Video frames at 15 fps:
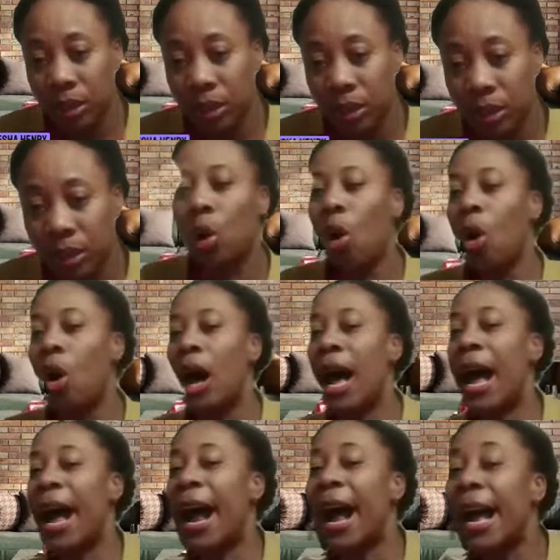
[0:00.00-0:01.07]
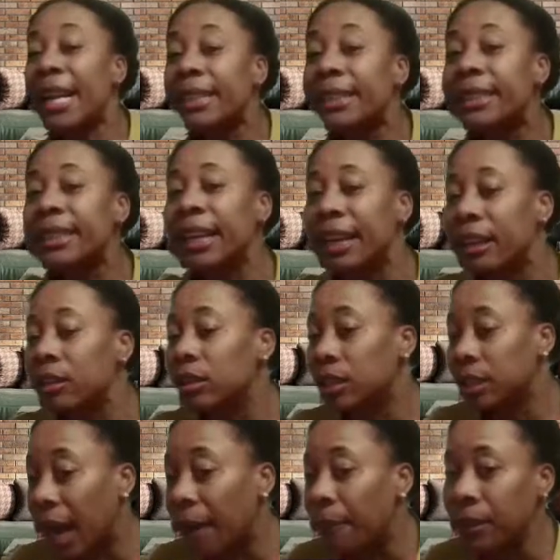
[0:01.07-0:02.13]
So, as
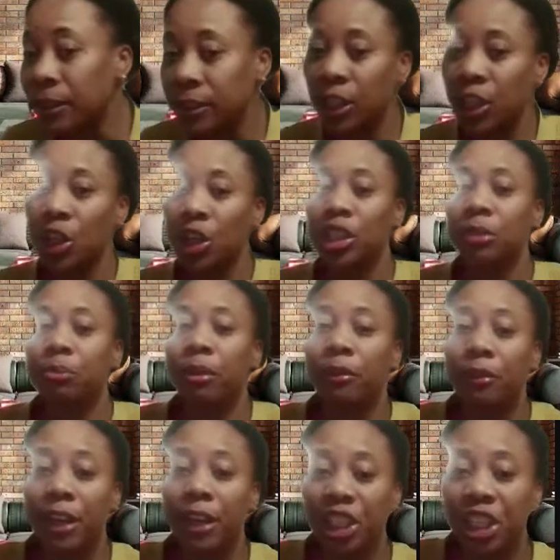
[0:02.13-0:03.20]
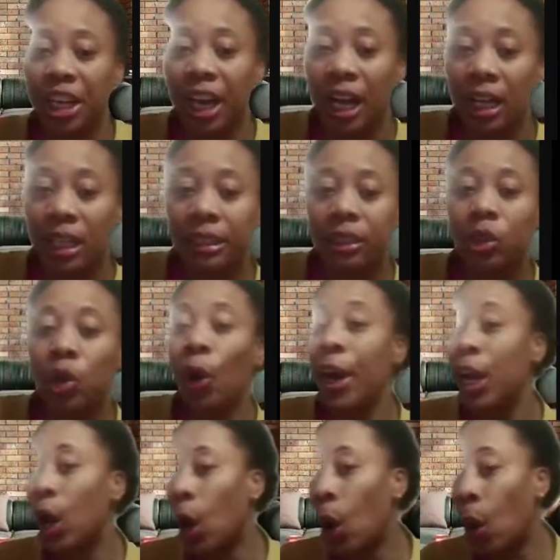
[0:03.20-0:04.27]
cybersecurity professionals
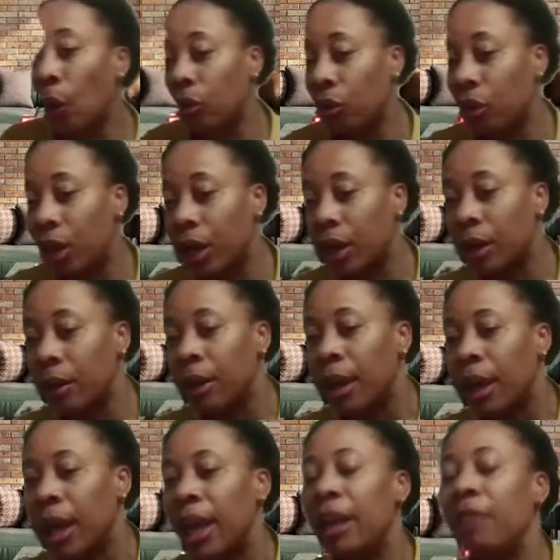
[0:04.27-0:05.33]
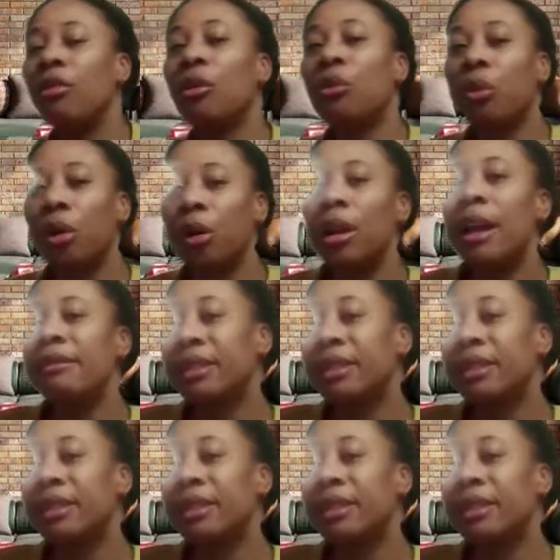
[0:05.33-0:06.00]
going out there in the world of